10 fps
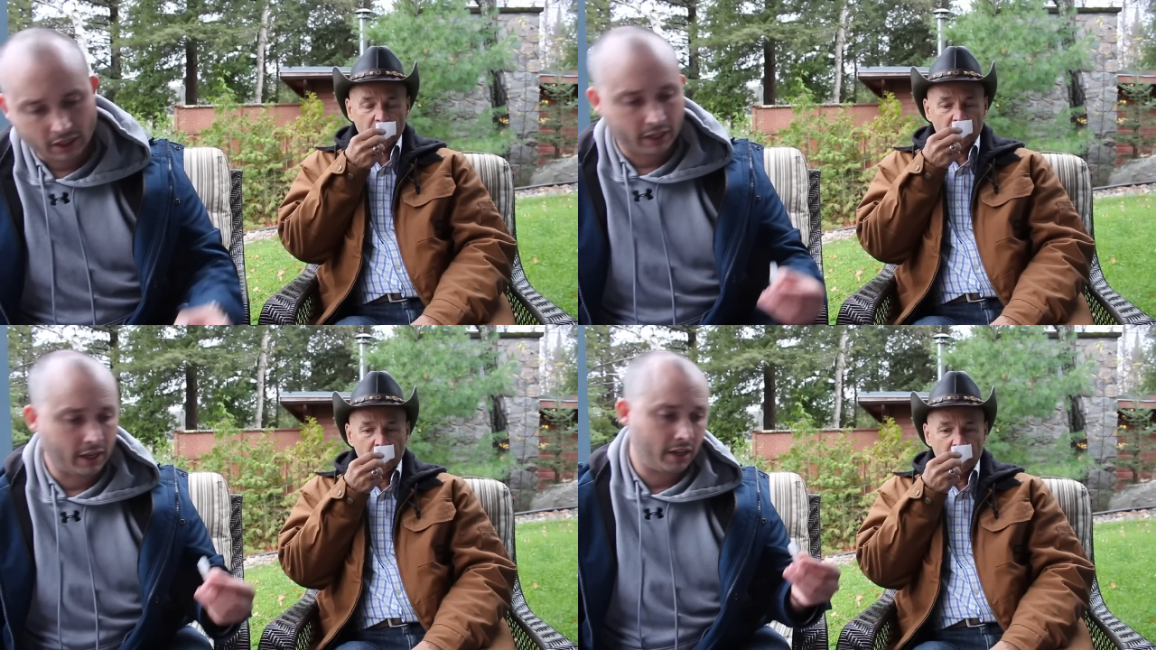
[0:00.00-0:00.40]

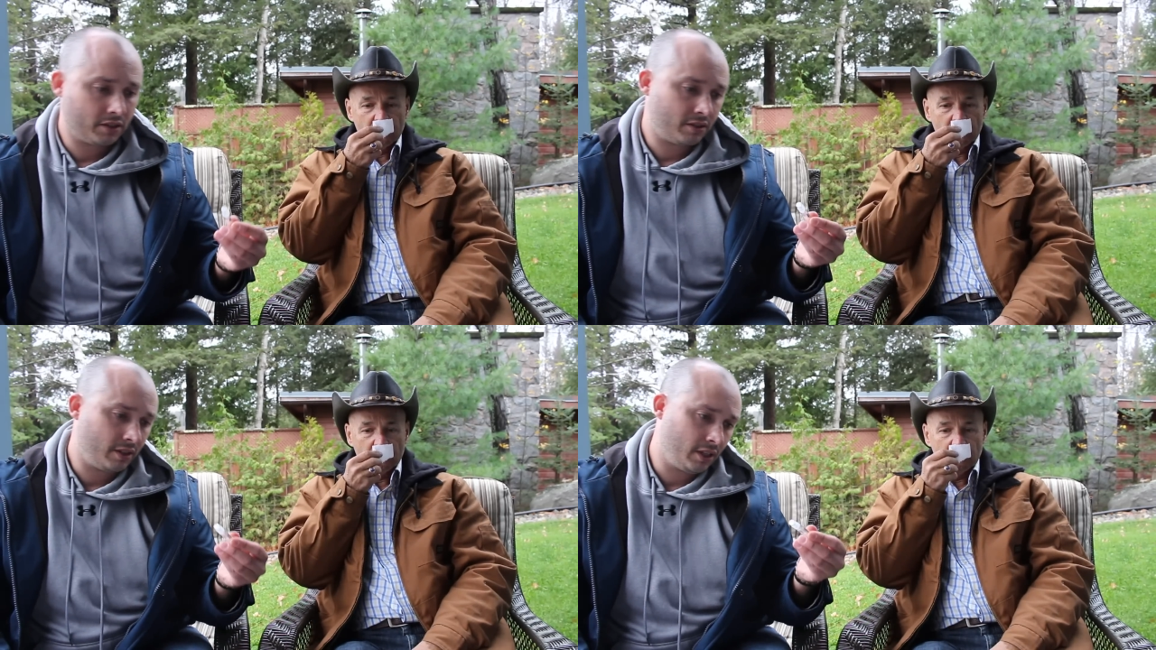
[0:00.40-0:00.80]

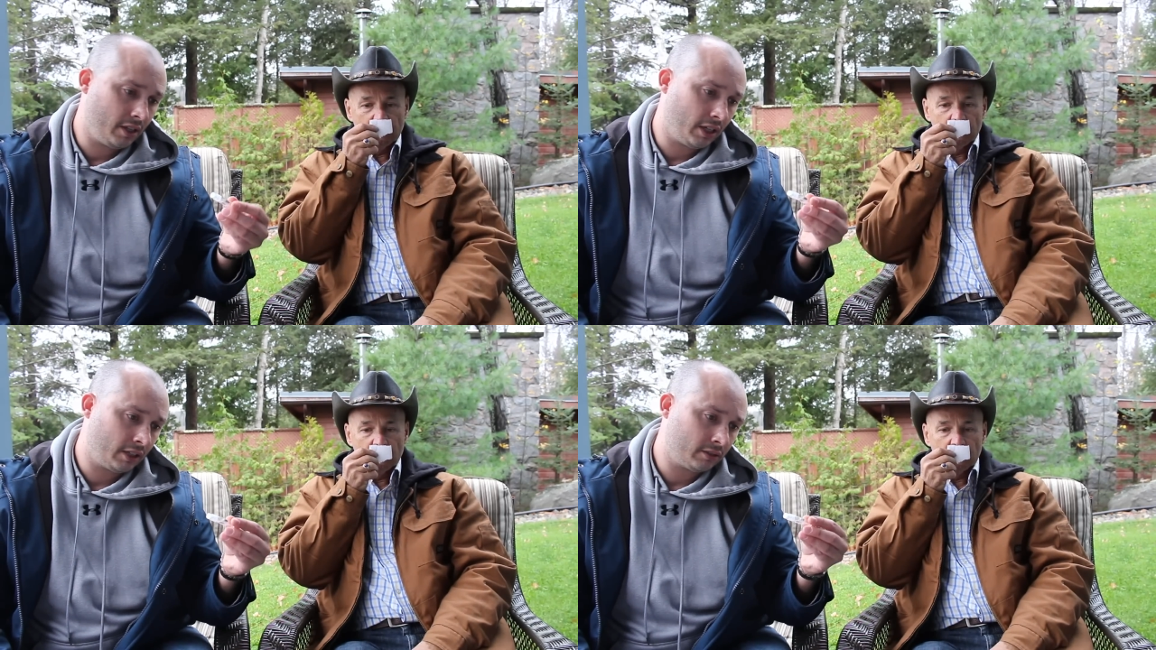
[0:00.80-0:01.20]
Speaker 1: against
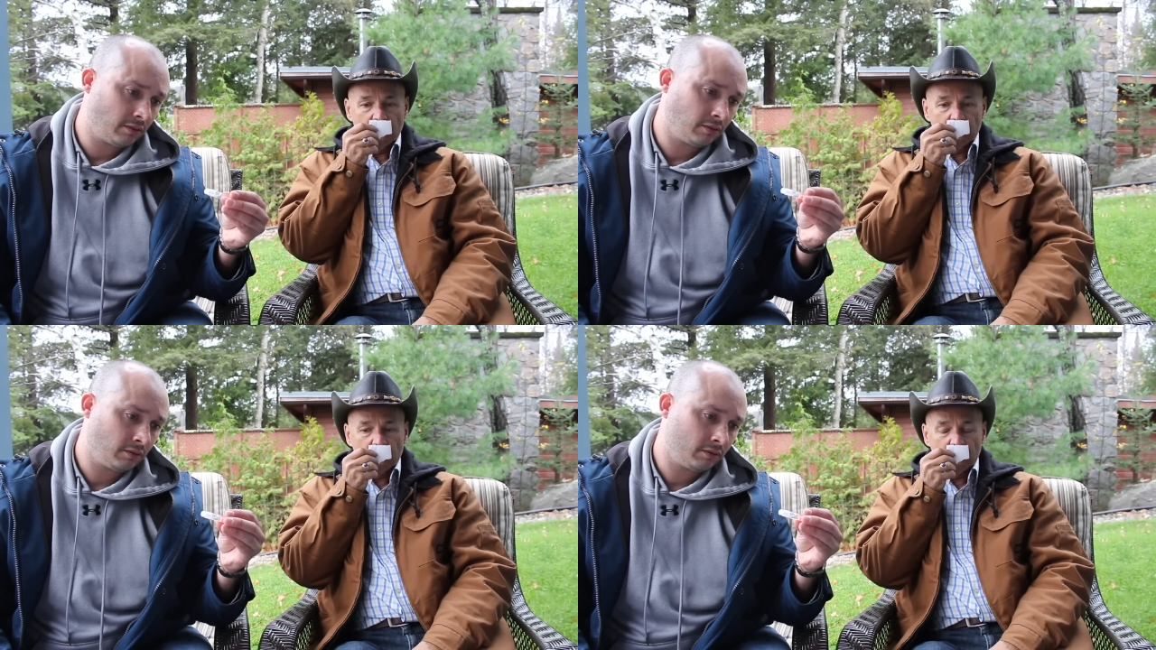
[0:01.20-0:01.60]
the uh,
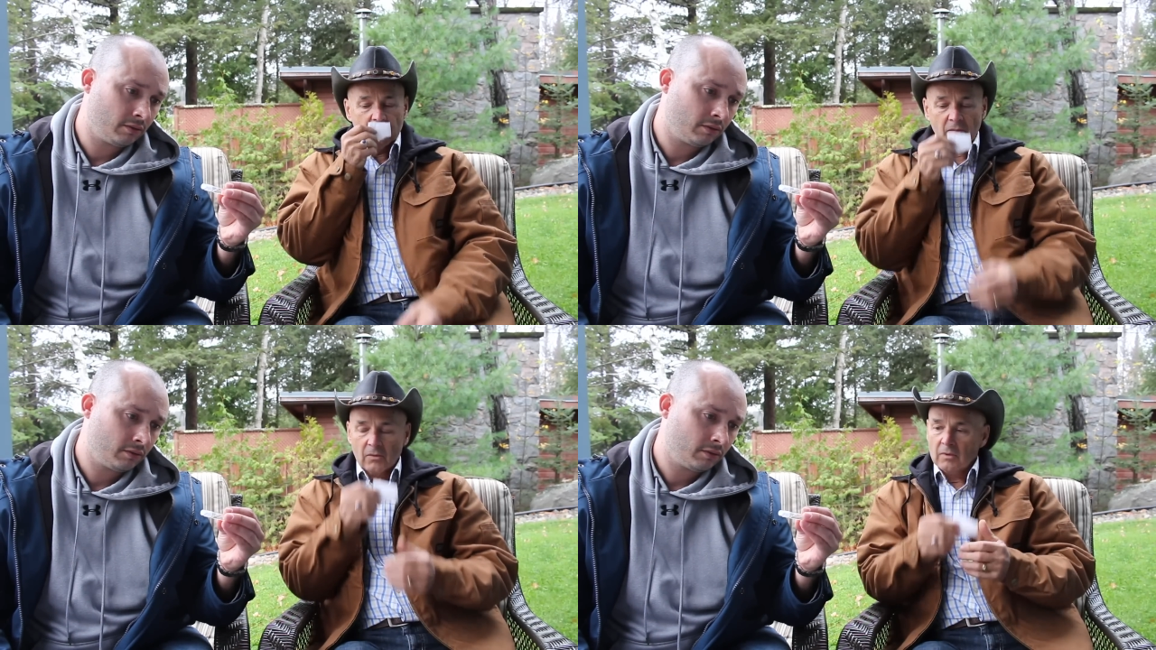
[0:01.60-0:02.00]

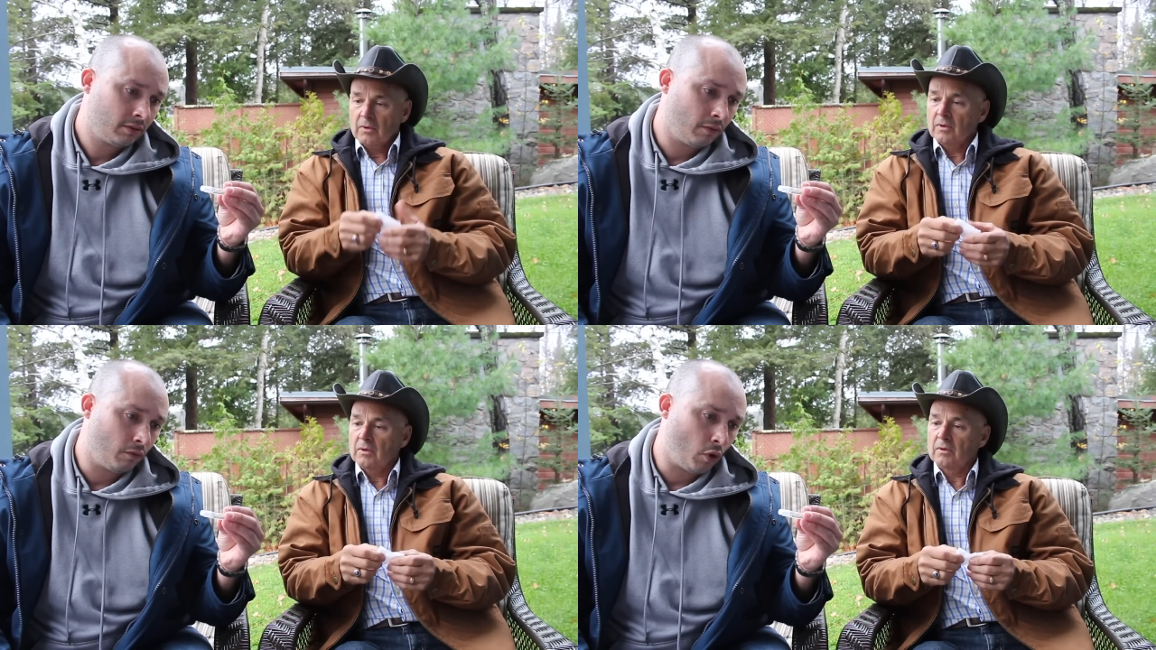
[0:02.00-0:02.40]

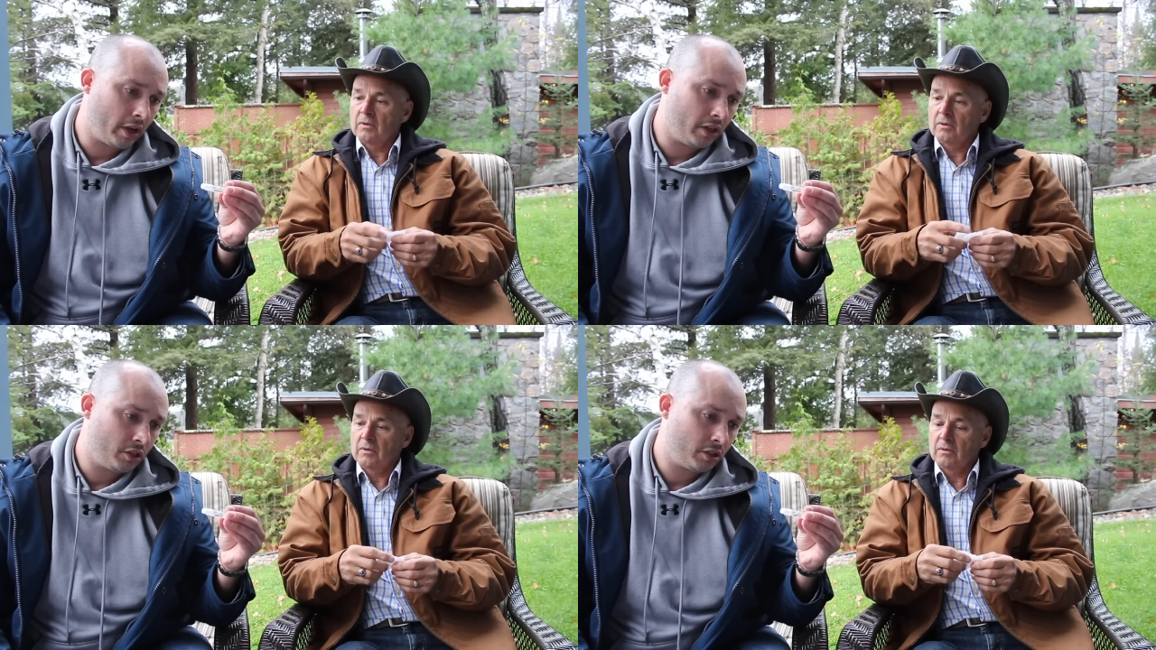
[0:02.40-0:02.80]

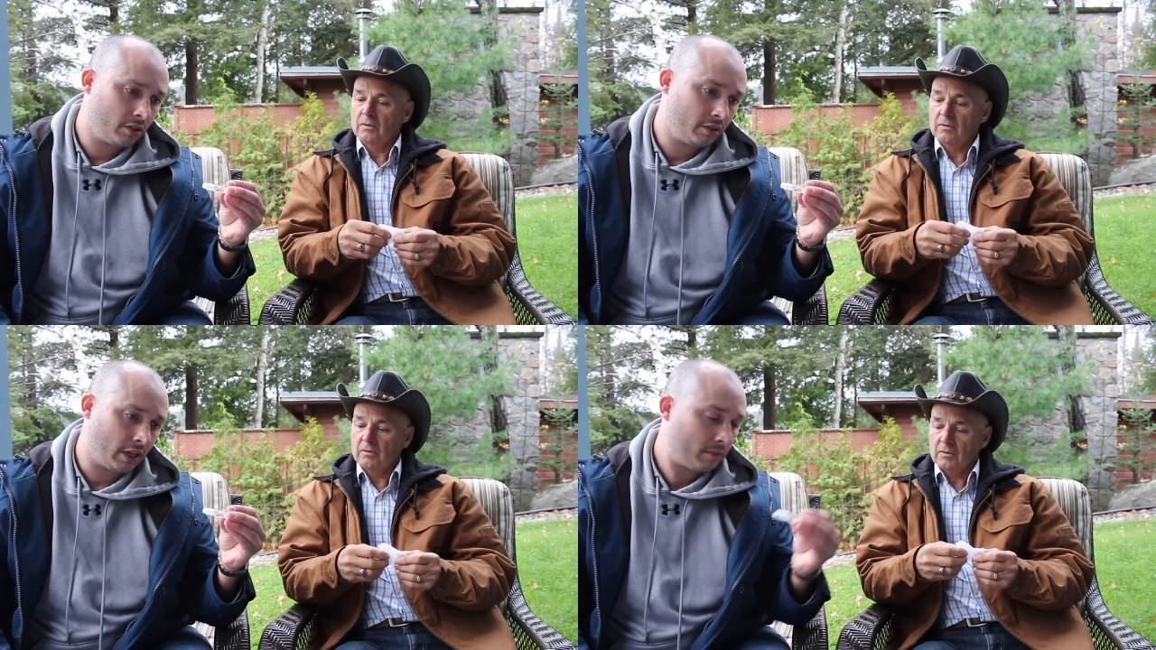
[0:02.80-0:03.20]
Voyage
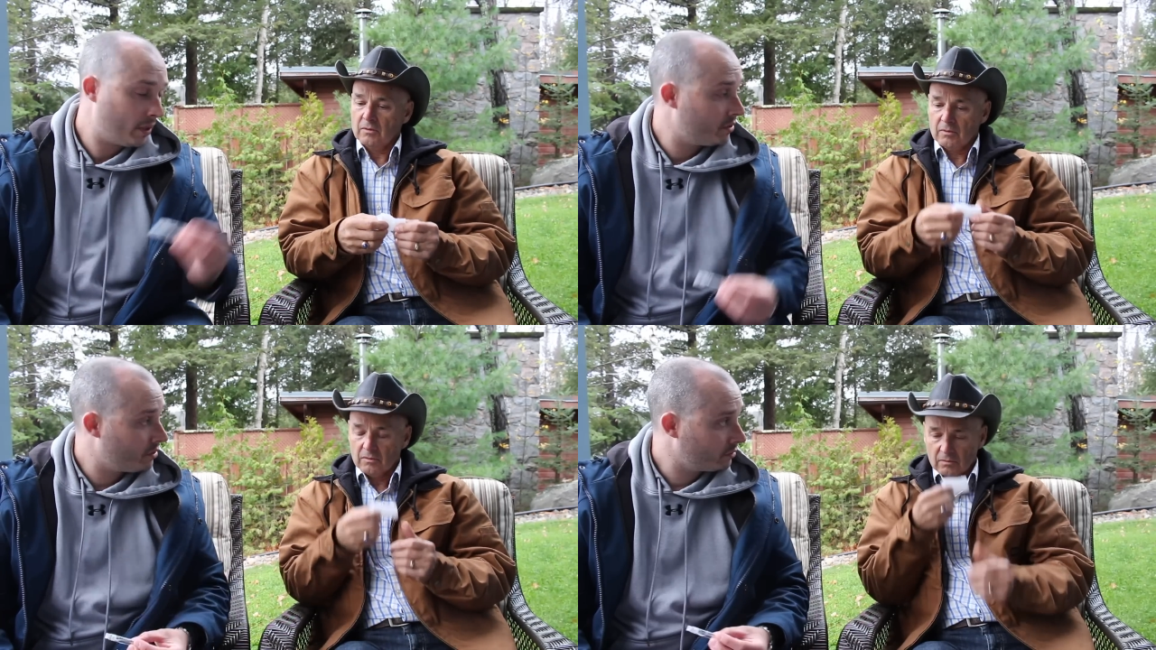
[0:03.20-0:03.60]

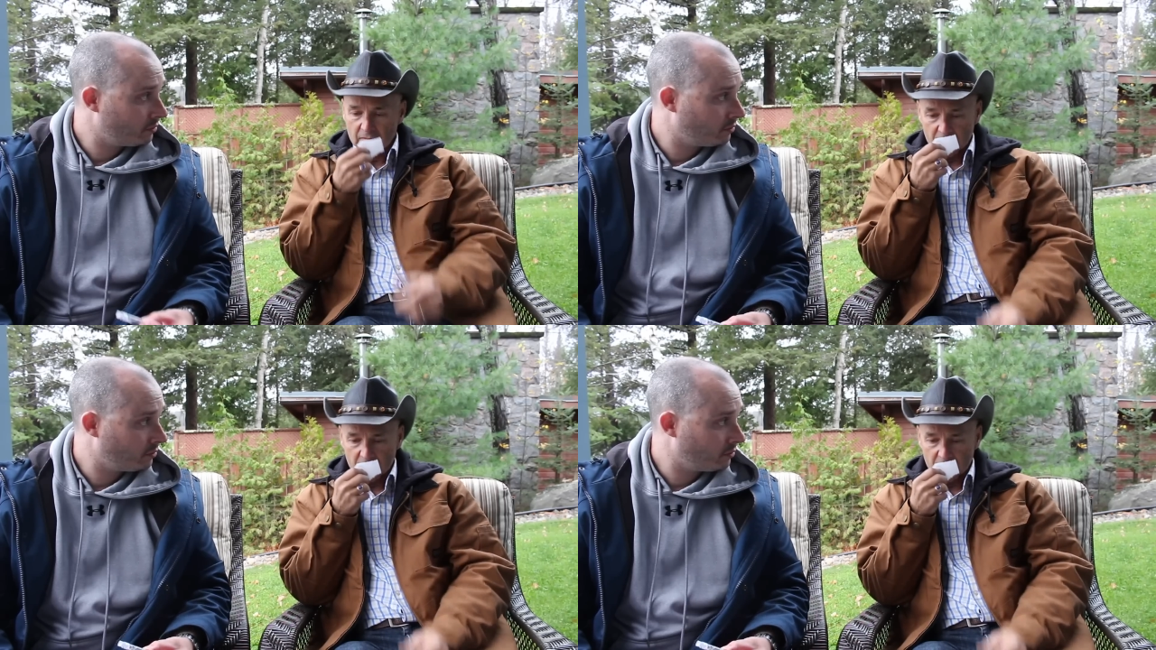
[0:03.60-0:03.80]
d'Hermes.